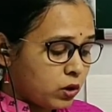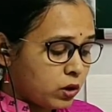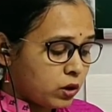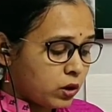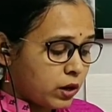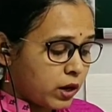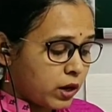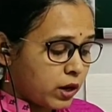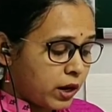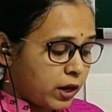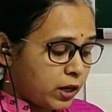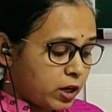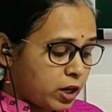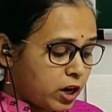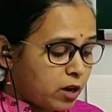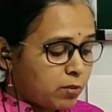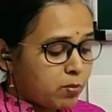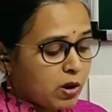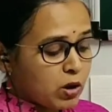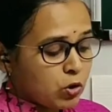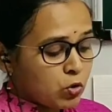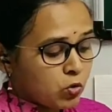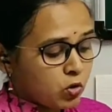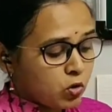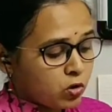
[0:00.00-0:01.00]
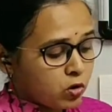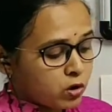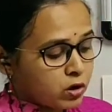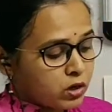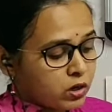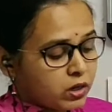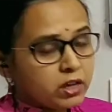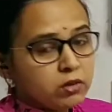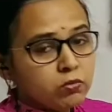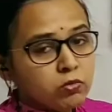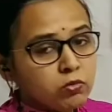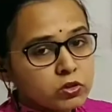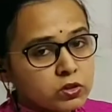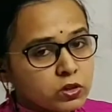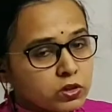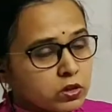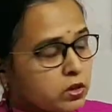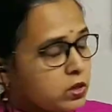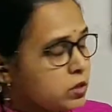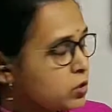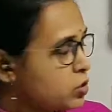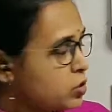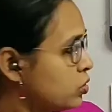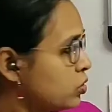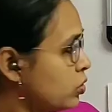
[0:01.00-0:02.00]
And above all, he was
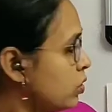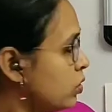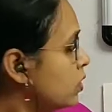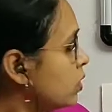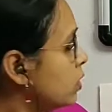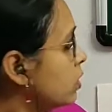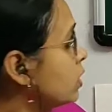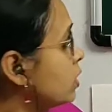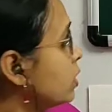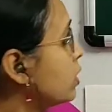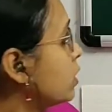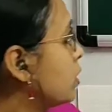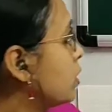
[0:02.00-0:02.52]
also